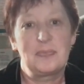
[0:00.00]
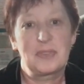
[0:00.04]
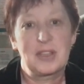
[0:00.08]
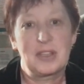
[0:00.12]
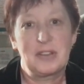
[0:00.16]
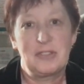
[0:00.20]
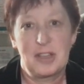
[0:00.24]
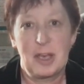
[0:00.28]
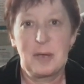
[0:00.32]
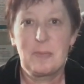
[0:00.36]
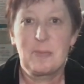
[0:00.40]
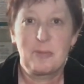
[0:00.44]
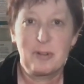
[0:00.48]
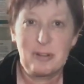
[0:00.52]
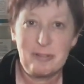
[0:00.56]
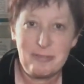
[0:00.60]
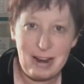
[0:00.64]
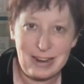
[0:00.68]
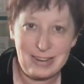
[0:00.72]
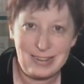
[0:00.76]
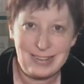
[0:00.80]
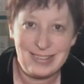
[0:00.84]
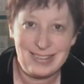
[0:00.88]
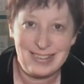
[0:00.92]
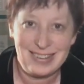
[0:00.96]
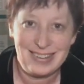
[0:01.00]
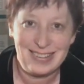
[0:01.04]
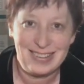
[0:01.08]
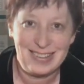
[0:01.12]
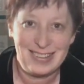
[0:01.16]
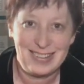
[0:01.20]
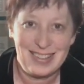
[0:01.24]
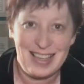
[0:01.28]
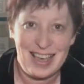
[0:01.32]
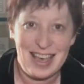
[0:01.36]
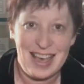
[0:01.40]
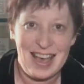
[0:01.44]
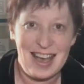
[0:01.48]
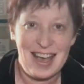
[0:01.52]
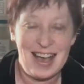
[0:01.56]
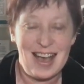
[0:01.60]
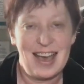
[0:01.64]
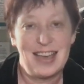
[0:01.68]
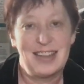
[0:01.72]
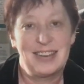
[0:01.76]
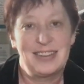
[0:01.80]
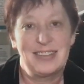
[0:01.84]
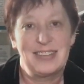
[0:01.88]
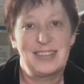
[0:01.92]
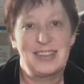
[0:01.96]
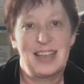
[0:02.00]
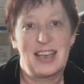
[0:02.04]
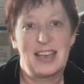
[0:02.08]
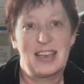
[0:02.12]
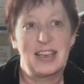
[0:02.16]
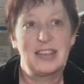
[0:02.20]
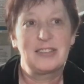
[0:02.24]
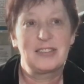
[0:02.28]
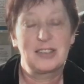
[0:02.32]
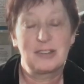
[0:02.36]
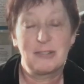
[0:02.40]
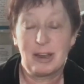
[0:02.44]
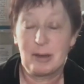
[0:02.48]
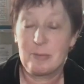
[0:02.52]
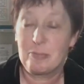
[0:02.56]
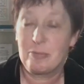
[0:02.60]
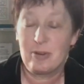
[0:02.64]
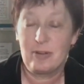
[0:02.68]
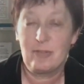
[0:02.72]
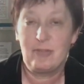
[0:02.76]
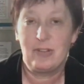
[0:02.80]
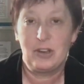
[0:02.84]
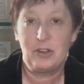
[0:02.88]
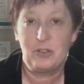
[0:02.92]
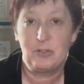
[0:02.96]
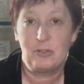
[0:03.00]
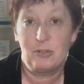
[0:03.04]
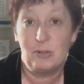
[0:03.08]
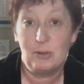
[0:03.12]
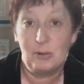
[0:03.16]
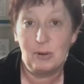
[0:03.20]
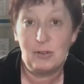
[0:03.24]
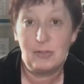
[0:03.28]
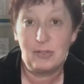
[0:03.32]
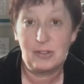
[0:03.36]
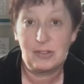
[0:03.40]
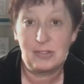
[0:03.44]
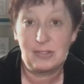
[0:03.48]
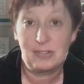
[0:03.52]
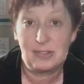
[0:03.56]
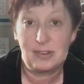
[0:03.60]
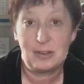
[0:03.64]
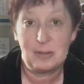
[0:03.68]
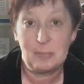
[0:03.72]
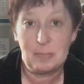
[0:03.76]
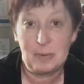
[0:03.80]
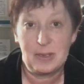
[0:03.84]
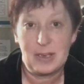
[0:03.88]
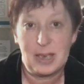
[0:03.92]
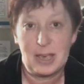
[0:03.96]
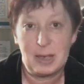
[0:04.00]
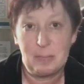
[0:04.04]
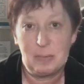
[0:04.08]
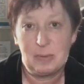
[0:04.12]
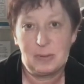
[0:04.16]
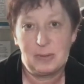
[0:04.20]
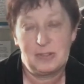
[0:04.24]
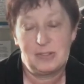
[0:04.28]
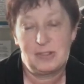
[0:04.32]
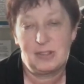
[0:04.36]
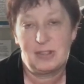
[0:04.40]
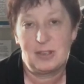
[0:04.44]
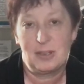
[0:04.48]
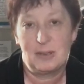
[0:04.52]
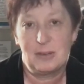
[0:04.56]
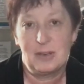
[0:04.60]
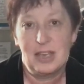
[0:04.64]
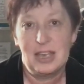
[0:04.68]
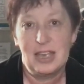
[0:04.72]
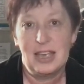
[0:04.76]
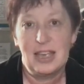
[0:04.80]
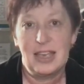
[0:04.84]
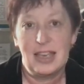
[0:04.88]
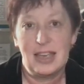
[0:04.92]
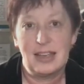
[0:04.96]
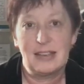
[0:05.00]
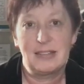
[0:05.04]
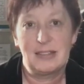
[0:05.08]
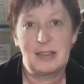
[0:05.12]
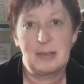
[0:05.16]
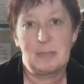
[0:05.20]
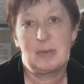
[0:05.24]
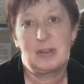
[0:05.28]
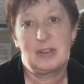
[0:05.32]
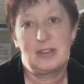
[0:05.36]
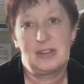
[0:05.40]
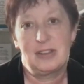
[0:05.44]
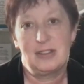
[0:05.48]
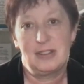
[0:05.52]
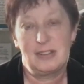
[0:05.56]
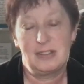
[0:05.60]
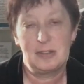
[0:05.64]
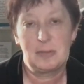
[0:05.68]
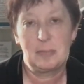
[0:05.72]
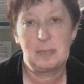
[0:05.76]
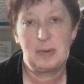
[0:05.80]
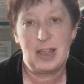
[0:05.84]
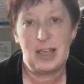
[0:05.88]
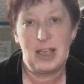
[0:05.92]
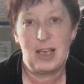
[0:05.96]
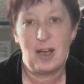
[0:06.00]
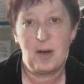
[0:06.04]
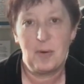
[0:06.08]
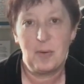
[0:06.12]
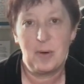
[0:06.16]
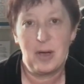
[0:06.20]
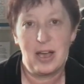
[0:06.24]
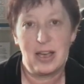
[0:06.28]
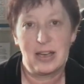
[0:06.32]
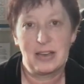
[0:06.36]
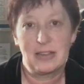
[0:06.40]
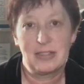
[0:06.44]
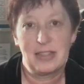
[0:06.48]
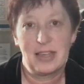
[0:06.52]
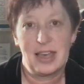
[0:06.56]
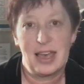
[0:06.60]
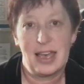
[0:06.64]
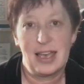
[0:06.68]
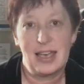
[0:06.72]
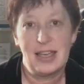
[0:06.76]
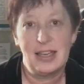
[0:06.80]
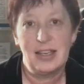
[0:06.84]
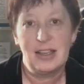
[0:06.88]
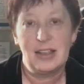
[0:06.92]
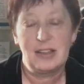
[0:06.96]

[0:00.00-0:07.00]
temporary residence there, and it's a great privilege for all of us to be able to exhibit and display our work there.